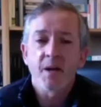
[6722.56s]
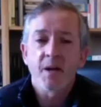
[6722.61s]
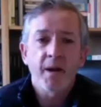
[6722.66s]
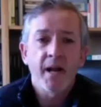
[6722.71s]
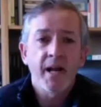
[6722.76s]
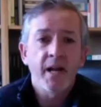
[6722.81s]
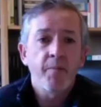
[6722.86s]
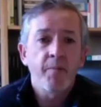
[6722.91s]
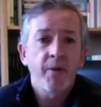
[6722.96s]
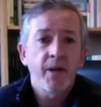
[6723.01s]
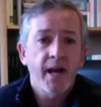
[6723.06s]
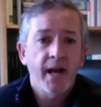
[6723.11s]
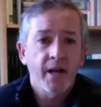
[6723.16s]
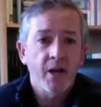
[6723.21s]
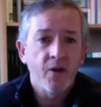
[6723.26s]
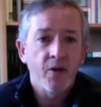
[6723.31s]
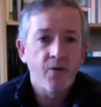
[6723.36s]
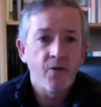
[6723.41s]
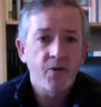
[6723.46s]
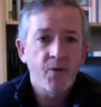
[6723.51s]
played
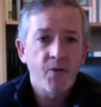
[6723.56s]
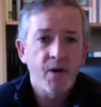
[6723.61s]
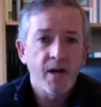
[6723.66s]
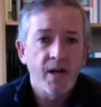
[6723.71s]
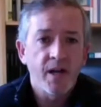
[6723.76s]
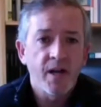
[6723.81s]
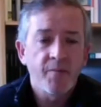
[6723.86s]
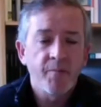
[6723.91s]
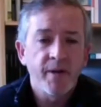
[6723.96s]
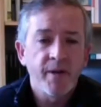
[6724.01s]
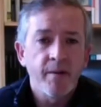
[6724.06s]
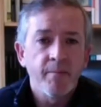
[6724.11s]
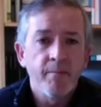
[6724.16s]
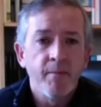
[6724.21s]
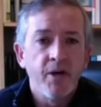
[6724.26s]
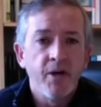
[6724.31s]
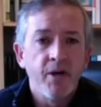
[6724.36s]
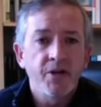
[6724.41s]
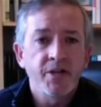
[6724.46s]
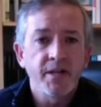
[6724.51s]
piano as well, I've been
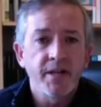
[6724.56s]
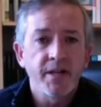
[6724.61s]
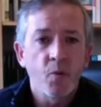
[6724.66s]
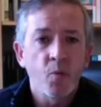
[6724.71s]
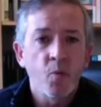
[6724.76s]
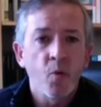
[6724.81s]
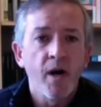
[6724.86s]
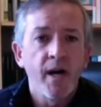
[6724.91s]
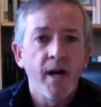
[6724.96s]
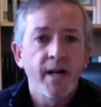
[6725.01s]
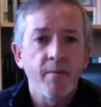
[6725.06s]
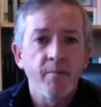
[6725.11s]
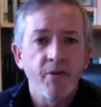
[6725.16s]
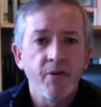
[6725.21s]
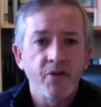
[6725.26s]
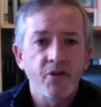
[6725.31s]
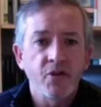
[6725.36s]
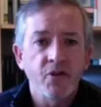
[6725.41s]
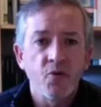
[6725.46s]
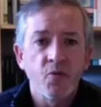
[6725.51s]
immersed in a wider
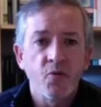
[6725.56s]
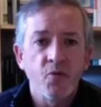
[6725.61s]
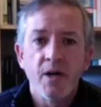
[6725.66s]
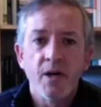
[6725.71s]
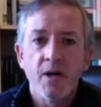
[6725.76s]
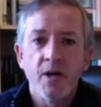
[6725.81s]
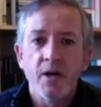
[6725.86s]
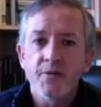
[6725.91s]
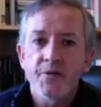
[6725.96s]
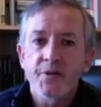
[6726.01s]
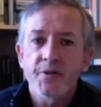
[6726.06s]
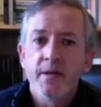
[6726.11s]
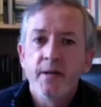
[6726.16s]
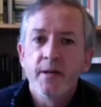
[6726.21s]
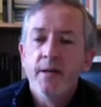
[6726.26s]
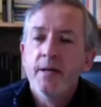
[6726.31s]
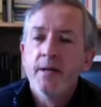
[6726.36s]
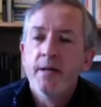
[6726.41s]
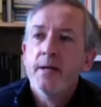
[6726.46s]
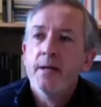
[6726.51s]
musical world.
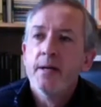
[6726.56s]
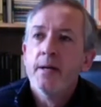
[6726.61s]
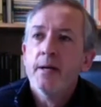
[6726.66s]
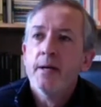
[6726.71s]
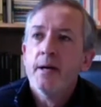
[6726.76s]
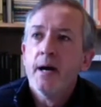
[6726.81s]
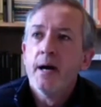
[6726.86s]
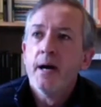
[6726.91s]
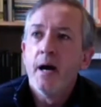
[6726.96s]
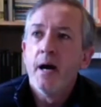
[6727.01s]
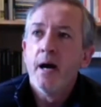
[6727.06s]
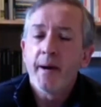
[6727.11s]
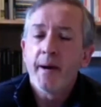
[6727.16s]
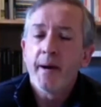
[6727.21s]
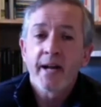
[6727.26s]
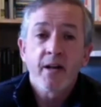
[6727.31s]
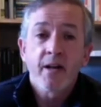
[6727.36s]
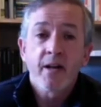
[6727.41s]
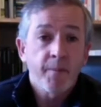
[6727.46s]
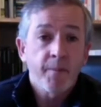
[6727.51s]
Um,
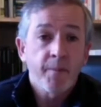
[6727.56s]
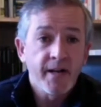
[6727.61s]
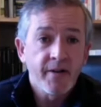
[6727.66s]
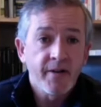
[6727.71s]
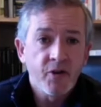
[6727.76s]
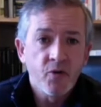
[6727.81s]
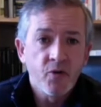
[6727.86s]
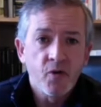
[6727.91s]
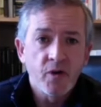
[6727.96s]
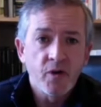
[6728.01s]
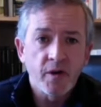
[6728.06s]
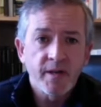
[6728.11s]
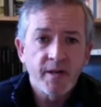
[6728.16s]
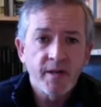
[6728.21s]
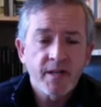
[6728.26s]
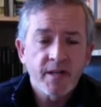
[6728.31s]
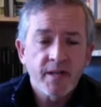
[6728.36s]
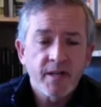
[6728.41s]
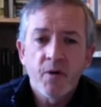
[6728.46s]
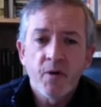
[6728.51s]
and I played the organ.
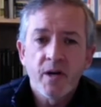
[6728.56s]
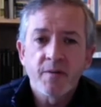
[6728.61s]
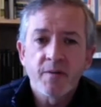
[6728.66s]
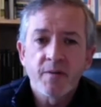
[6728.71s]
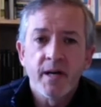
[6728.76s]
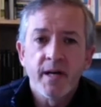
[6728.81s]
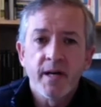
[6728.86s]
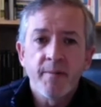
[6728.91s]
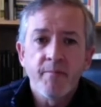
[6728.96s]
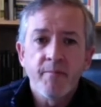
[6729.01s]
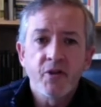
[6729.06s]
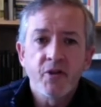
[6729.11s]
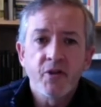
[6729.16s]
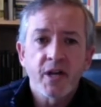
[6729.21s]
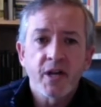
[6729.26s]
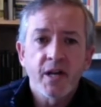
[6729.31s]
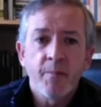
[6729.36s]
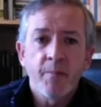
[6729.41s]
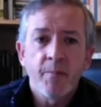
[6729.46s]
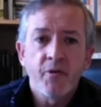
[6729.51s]
In some ways, my
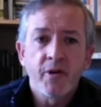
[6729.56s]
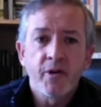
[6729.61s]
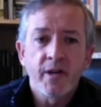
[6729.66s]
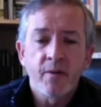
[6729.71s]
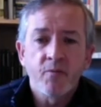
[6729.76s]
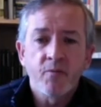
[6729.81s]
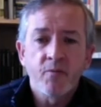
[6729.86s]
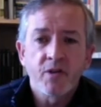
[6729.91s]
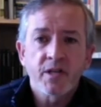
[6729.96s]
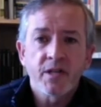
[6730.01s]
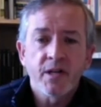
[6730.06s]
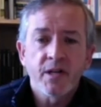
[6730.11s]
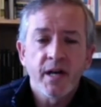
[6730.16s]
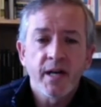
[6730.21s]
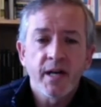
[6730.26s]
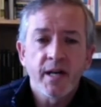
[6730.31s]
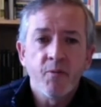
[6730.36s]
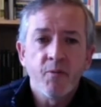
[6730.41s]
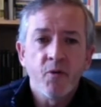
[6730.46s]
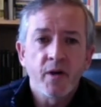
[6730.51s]
musical upbringing was
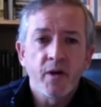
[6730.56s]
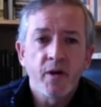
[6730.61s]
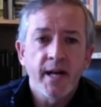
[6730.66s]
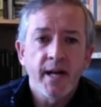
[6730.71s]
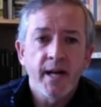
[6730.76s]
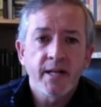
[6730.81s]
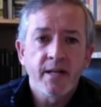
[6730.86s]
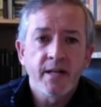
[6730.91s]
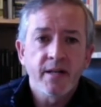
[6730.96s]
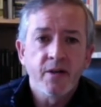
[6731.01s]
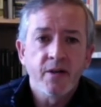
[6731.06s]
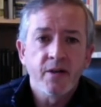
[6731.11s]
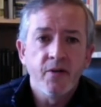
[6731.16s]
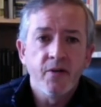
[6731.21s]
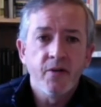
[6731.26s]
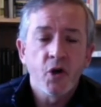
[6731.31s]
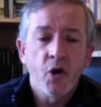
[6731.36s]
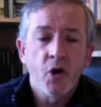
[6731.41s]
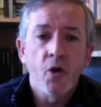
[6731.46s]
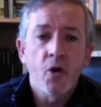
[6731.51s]
slightly more connected
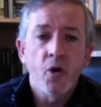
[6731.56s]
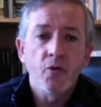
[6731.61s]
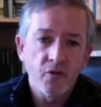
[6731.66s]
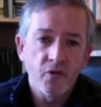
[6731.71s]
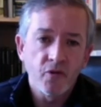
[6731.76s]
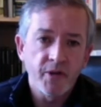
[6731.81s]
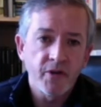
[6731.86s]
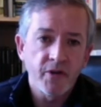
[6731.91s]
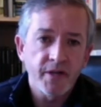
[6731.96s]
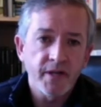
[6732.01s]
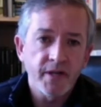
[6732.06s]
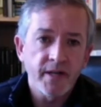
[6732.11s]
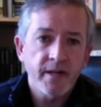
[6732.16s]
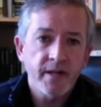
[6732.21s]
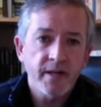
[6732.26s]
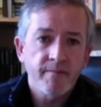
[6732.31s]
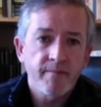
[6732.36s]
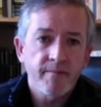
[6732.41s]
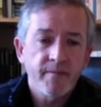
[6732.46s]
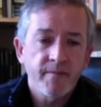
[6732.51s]
to choral
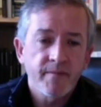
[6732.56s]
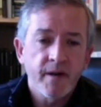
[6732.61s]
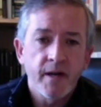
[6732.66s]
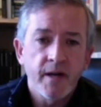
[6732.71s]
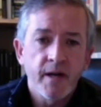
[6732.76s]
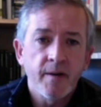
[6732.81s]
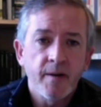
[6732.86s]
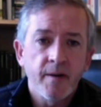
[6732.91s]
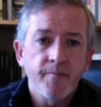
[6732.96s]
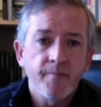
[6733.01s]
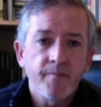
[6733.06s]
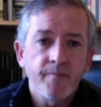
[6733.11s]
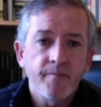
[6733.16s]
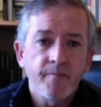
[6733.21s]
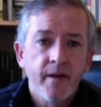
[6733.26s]
music, um,